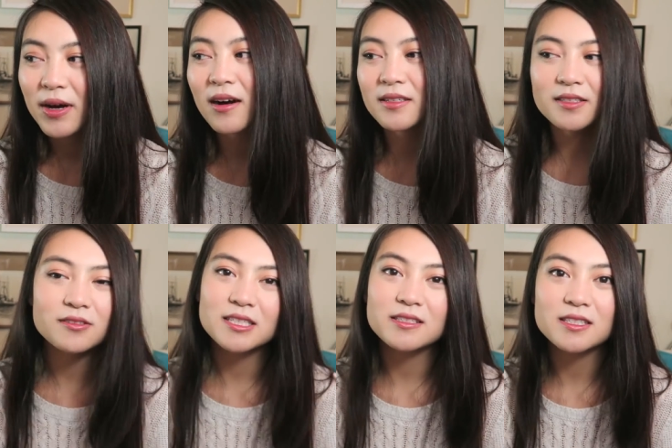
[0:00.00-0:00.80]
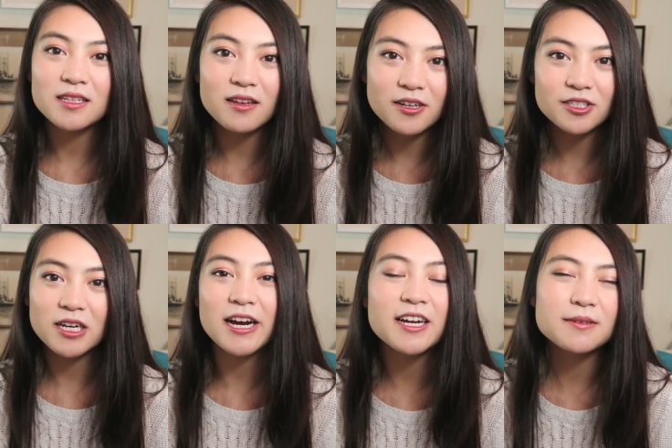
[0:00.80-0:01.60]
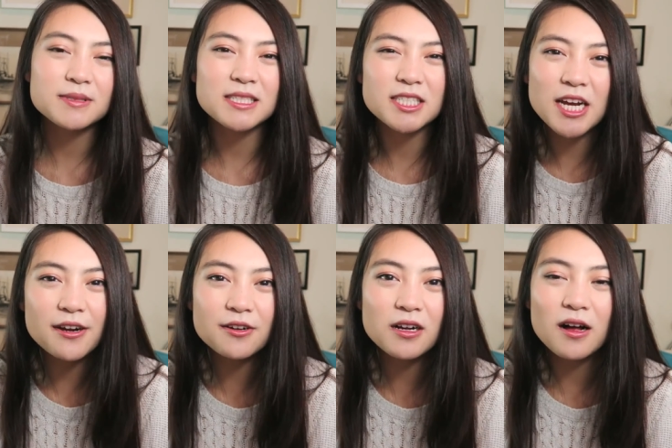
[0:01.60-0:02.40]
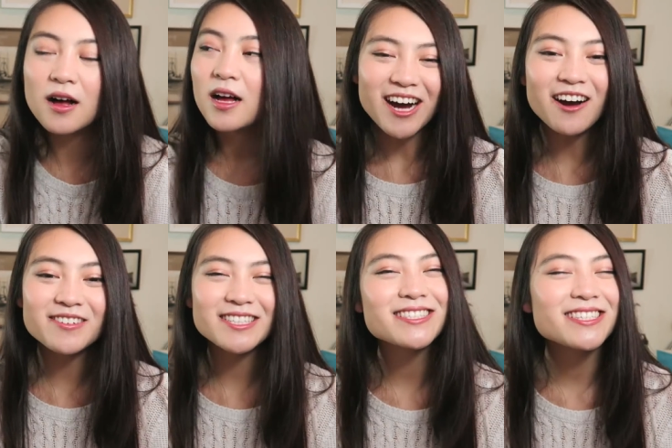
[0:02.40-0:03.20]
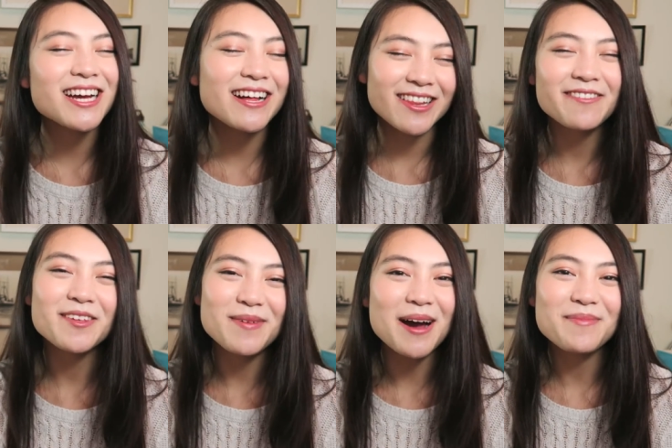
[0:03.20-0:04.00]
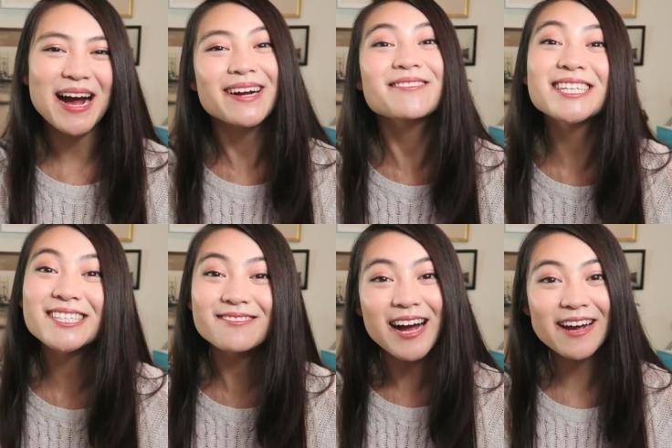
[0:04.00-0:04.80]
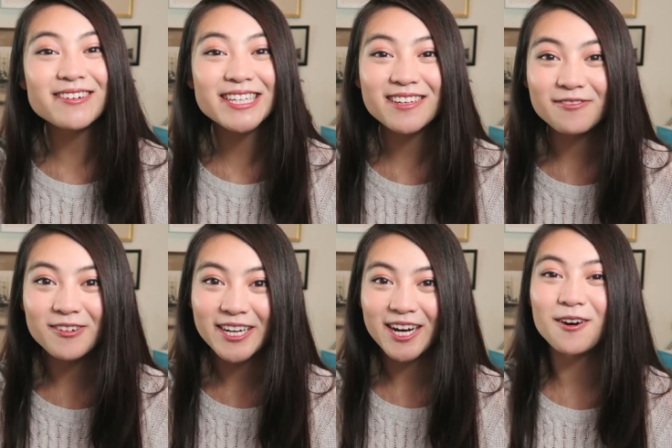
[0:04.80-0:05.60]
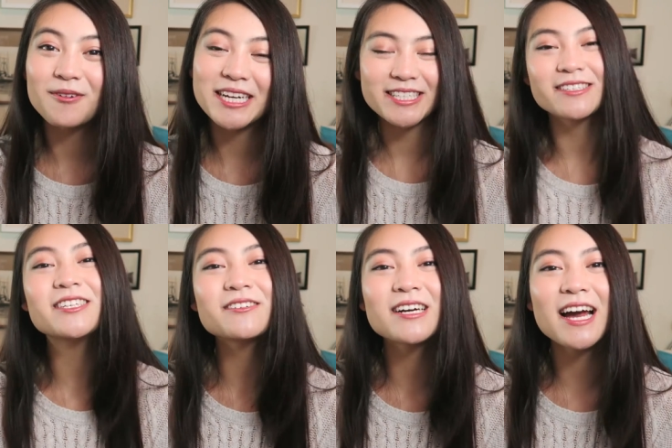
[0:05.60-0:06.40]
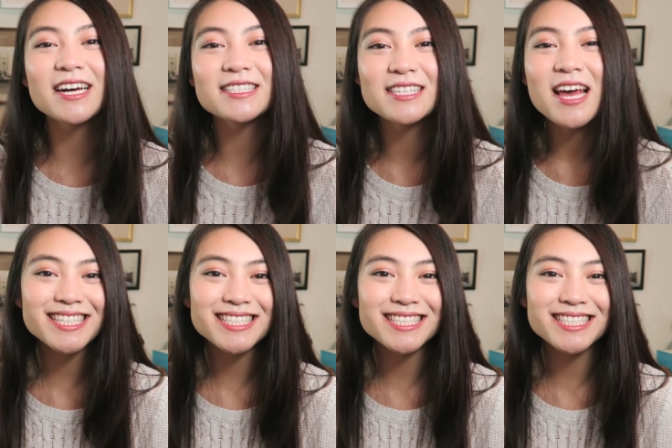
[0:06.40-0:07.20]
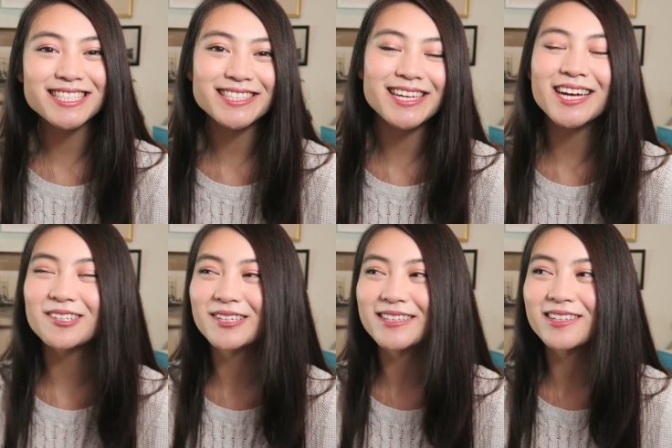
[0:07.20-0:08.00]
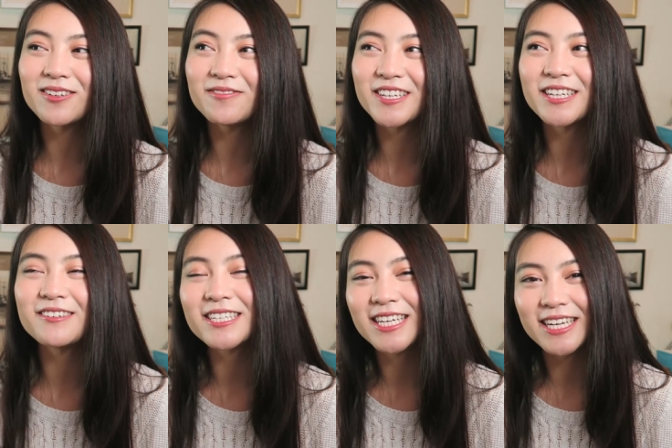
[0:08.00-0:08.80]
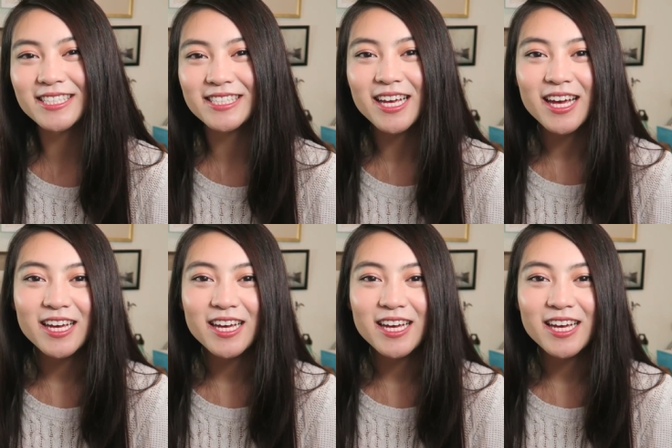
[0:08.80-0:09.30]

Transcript: but also just larger items in general. Obviously, I love the backpack, which is why I want to give one away to you guys. This is just a quick little video in case